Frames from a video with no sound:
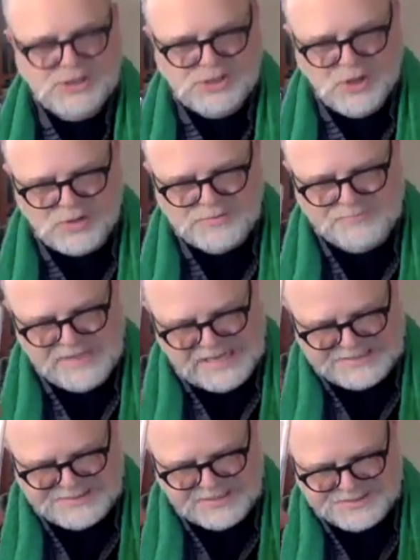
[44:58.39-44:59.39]
God
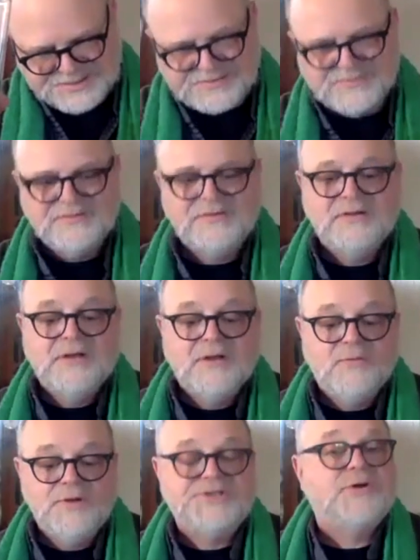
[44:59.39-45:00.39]
bless us,"
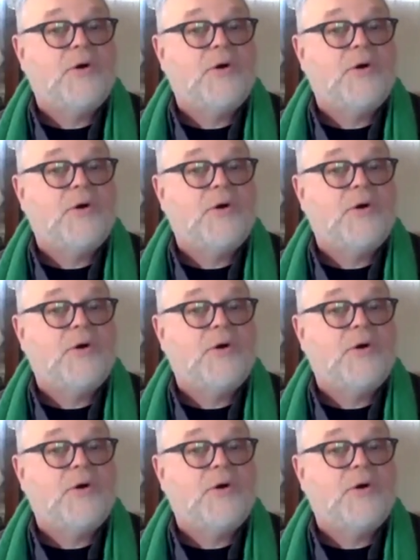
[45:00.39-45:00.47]
which